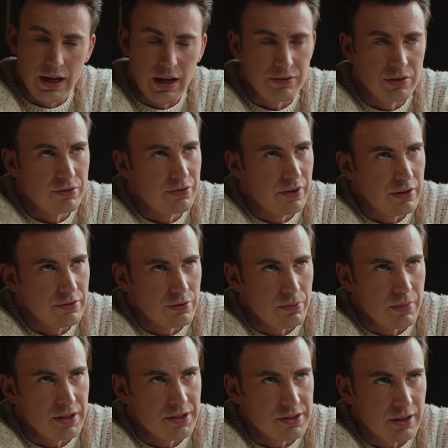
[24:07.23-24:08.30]
he
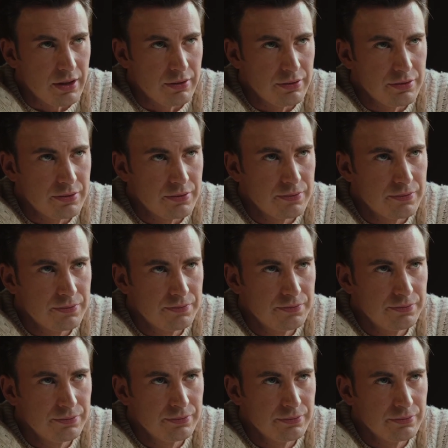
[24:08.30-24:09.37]
confides that he felt a sense
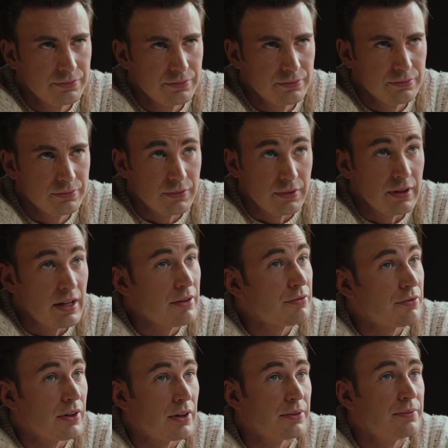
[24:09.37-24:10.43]
of clarity after being cut